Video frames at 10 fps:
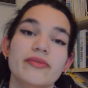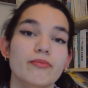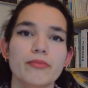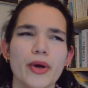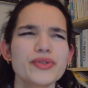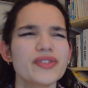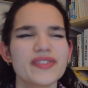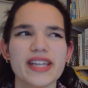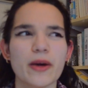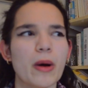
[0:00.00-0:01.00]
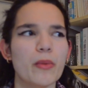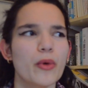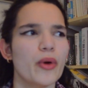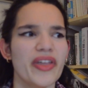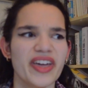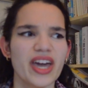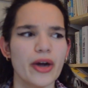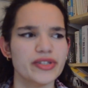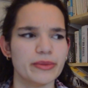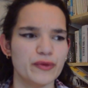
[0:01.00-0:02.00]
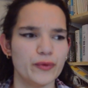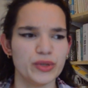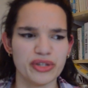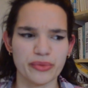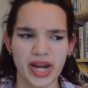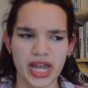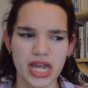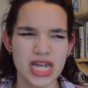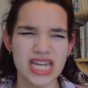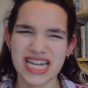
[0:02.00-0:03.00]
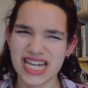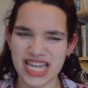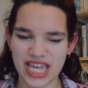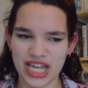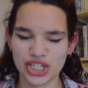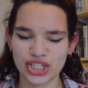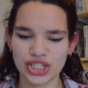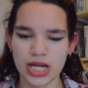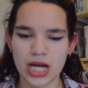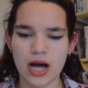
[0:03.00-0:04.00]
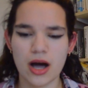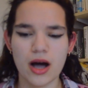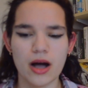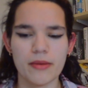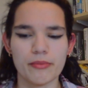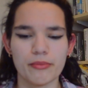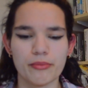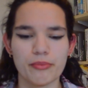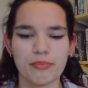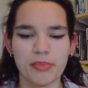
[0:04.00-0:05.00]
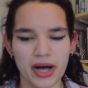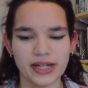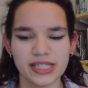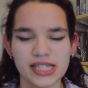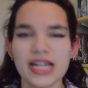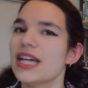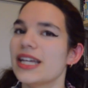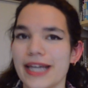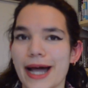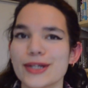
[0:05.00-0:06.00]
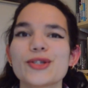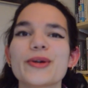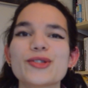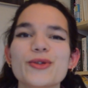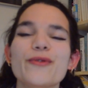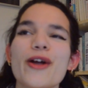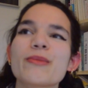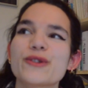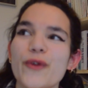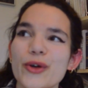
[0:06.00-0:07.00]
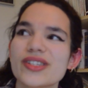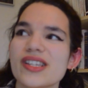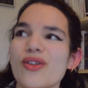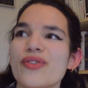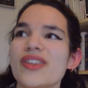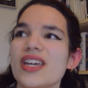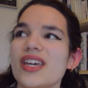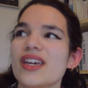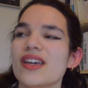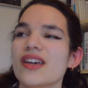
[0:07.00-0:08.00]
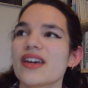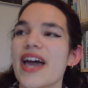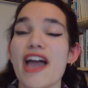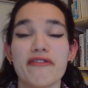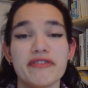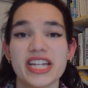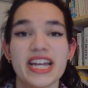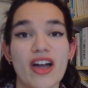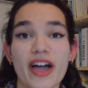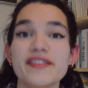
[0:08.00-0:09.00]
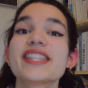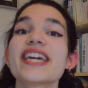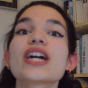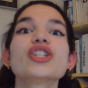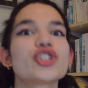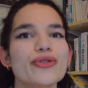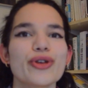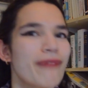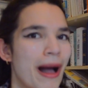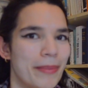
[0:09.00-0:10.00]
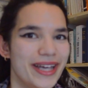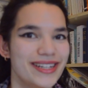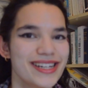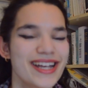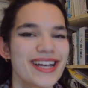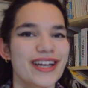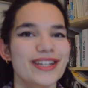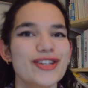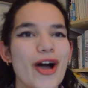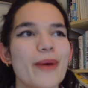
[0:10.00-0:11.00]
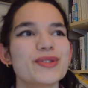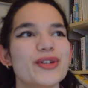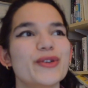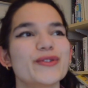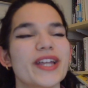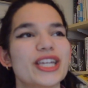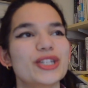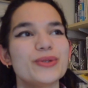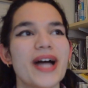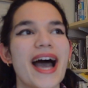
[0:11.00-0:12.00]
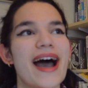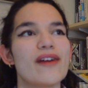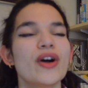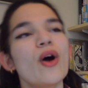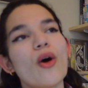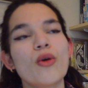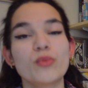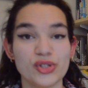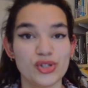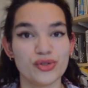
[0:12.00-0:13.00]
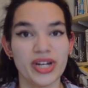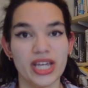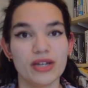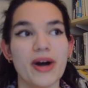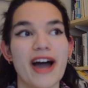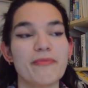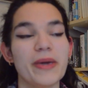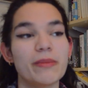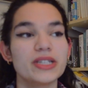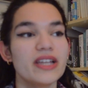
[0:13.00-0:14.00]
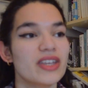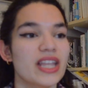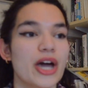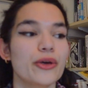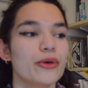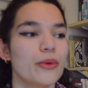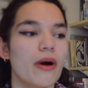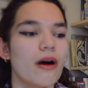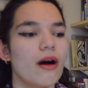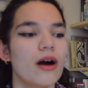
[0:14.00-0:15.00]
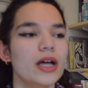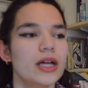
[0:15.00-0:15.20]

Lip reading: most of the Second World War. I think it goes up to 43-ish. But yeah, so it sort of very much focuses on the everyday lives. Think Jojo Rabbit in terms of, like, you'll have on one street, you'll have people living there who are